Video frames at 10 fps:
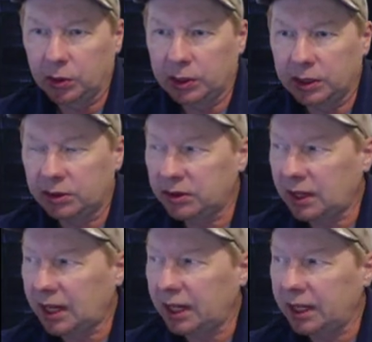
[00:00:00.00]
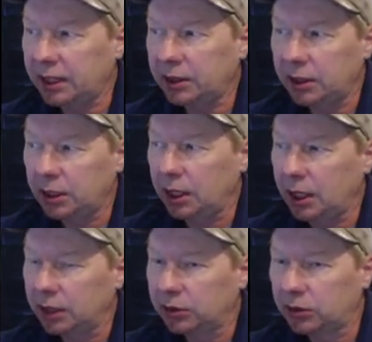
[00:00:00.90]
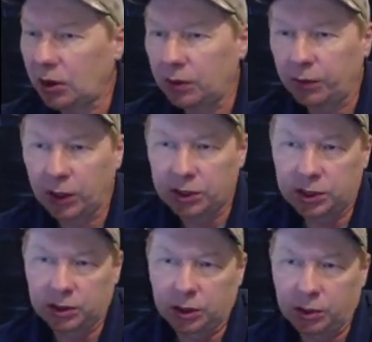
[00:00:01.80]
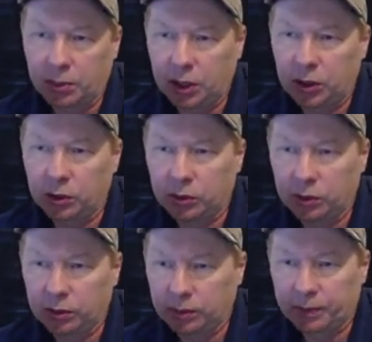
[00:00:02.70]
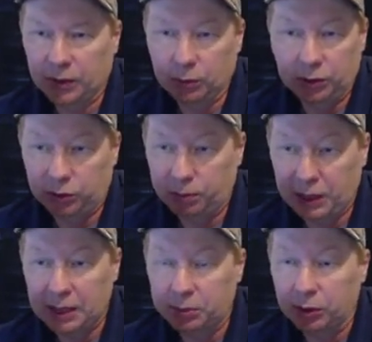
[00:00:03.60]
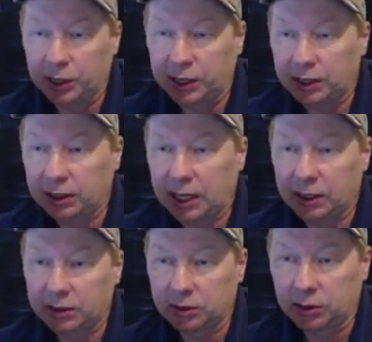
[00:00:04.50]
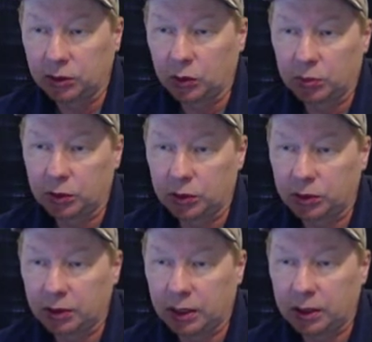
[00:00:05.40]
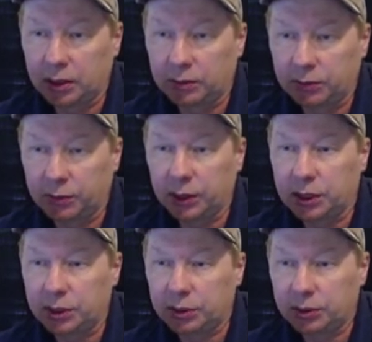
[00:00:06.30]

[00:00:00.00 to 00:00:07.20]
inside and start flushing the commode with some paper in it as a normal flush.